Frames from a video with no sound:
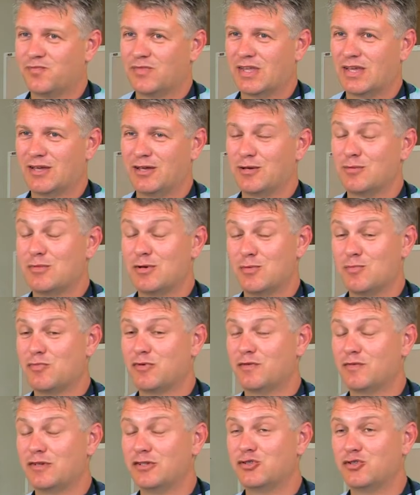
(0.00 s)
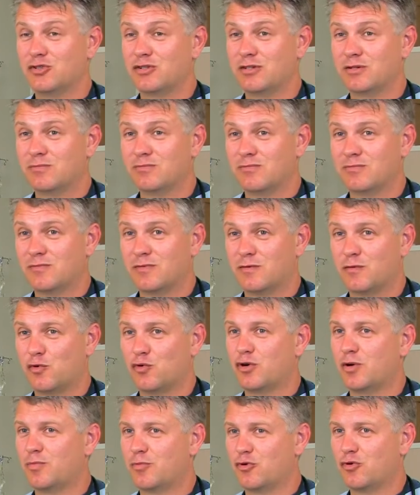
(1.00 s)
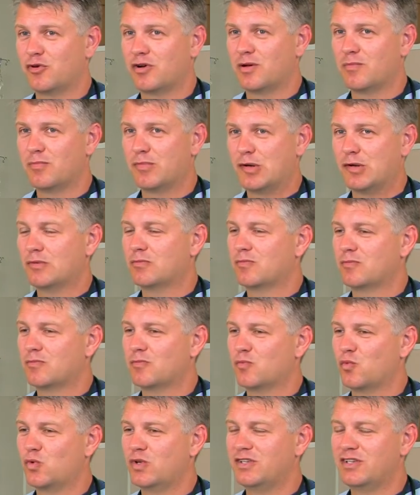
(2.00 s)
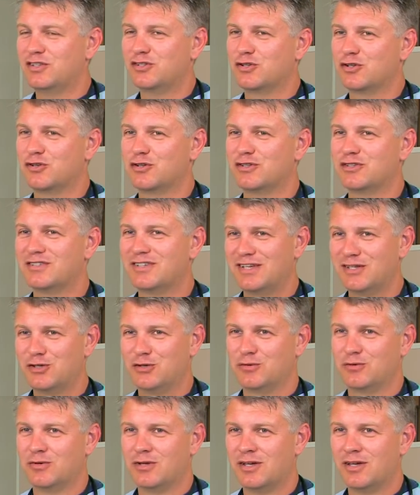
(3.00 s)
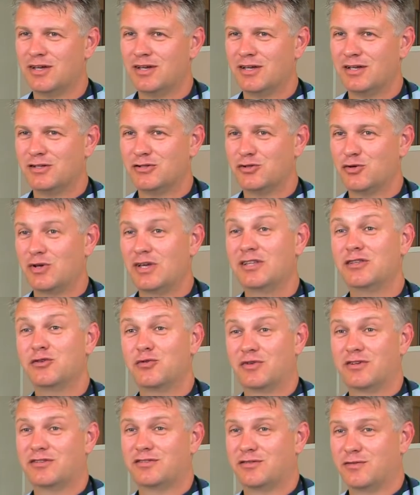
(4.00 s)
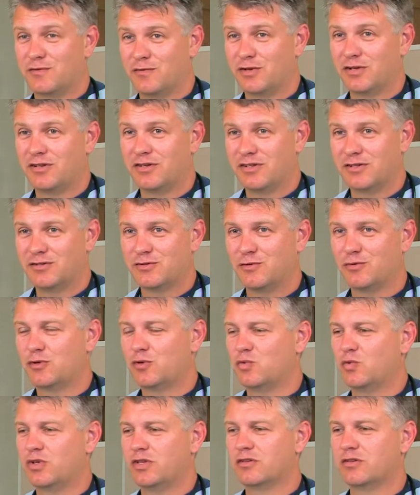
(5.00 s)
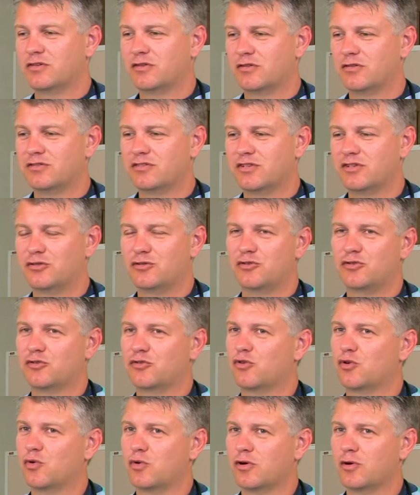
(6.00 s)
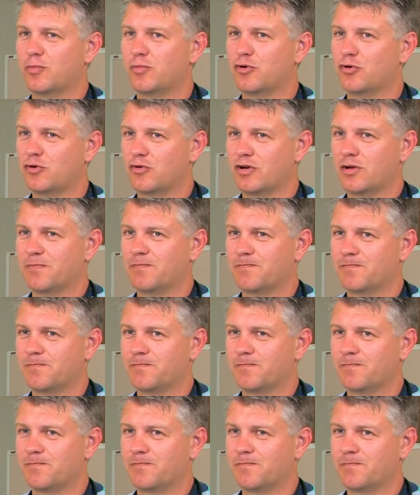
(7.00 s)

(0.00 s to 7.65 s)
and provincially for our program, but we need to continue to increase the funding so that we can continue to grow our program.